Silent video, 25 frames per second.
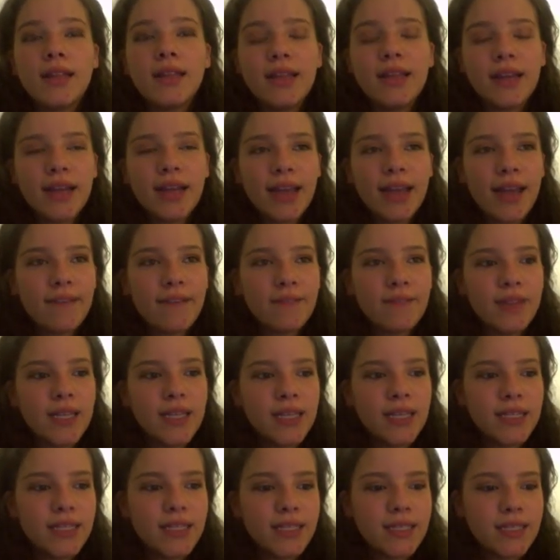I have
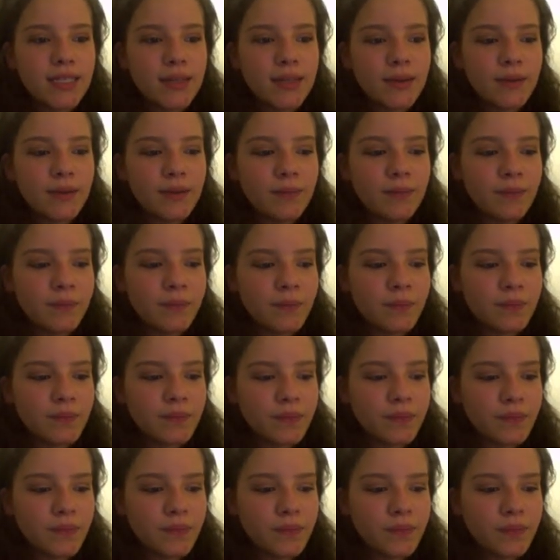these
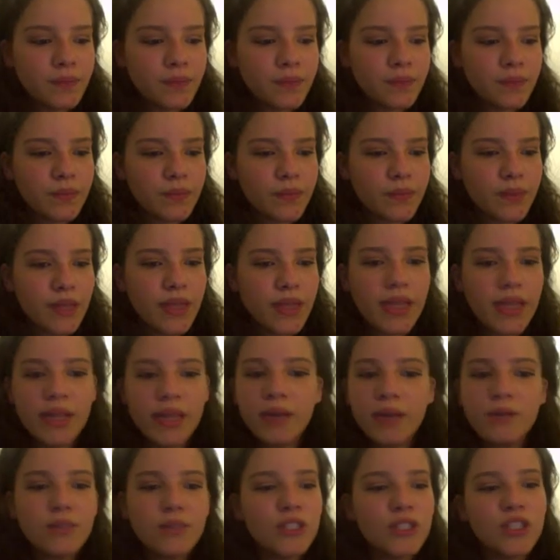and
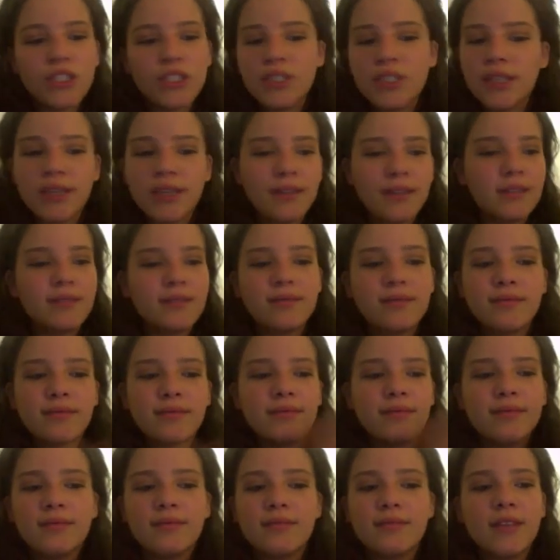then it was like
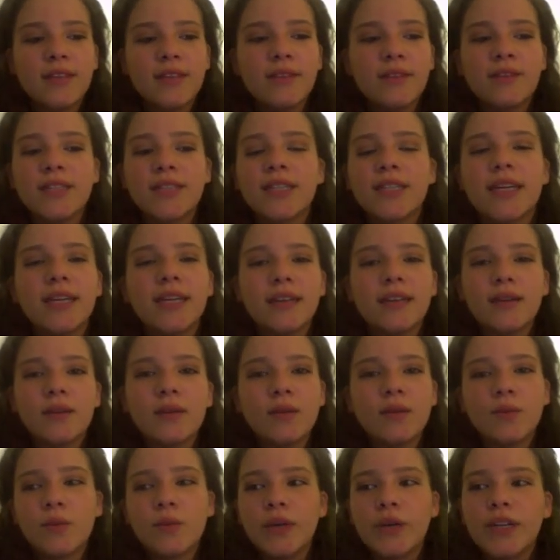
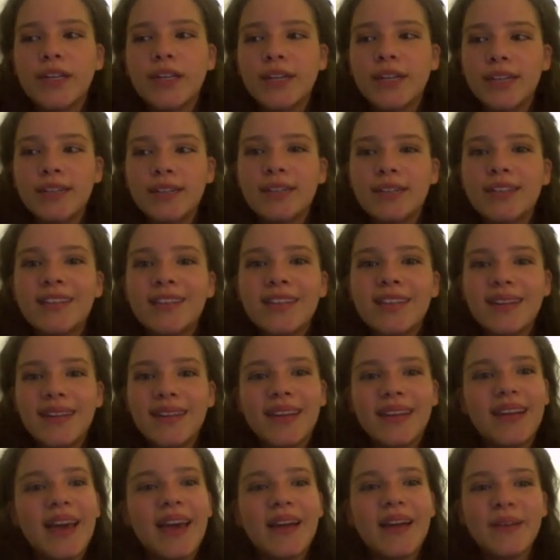we're done.
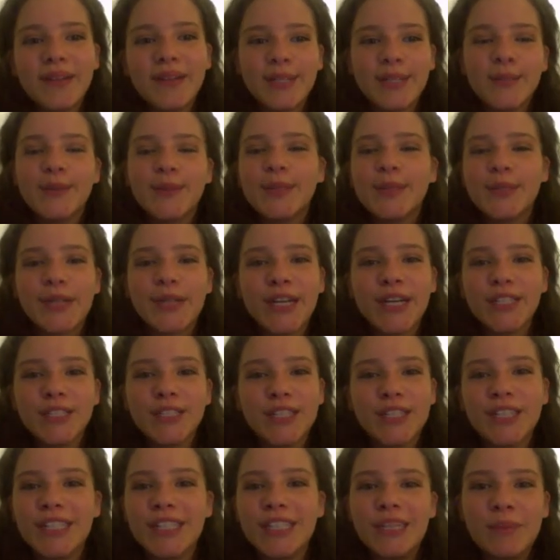Like, I don't need One
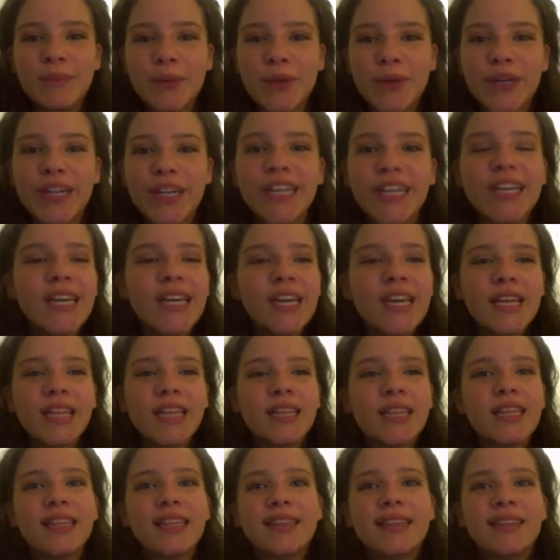Direction anymore.
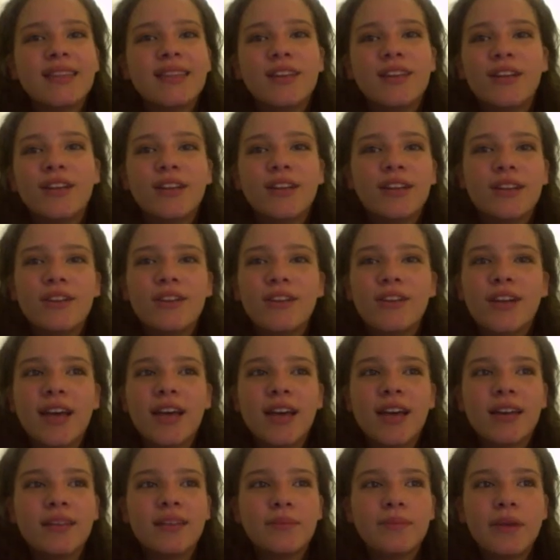They're
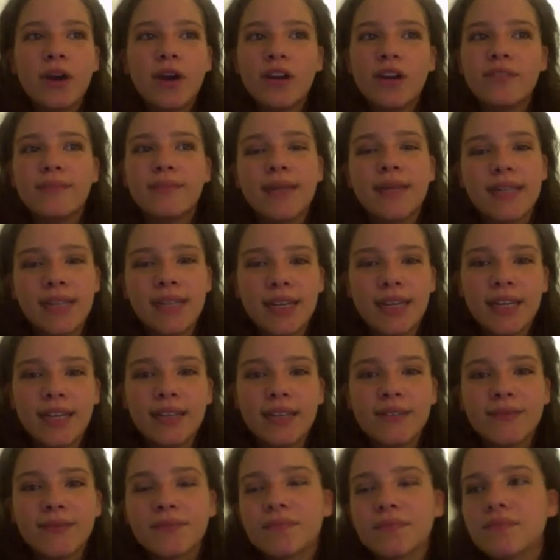not part of my
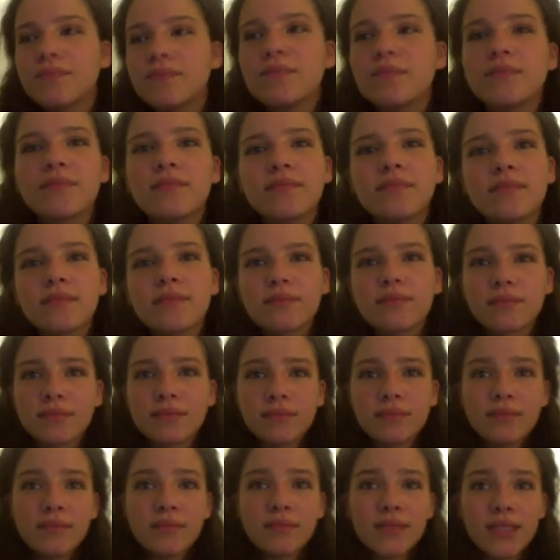life.
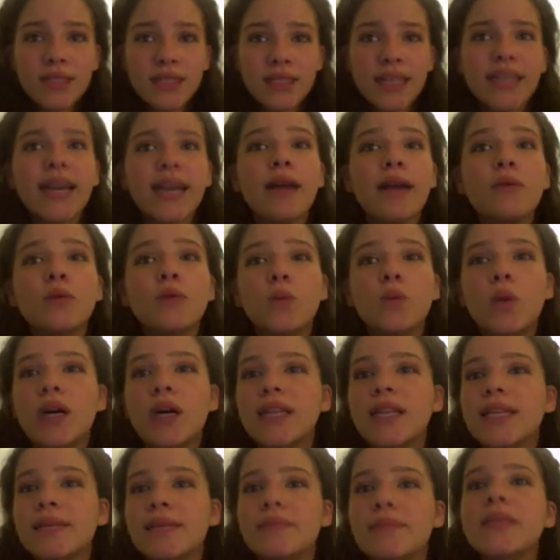Like, I would
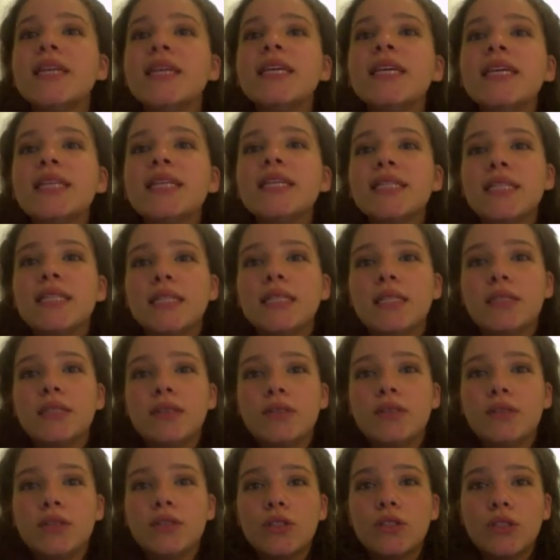want them
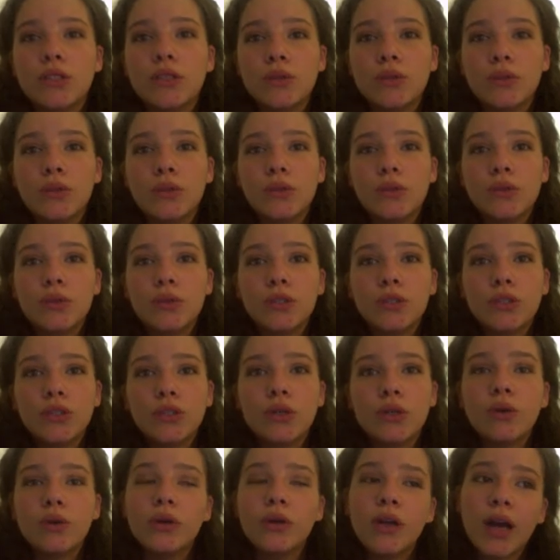to
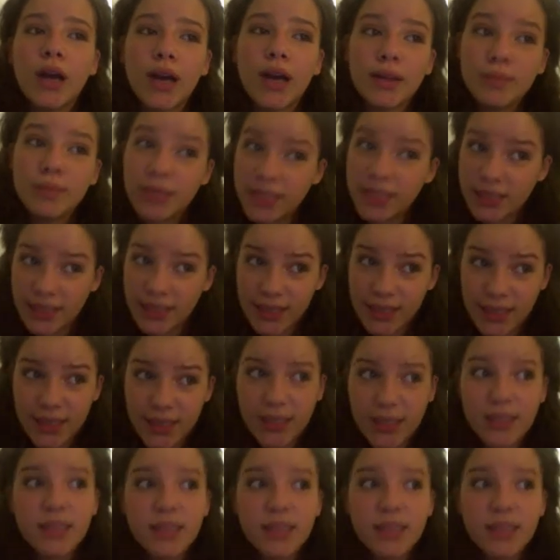know God, because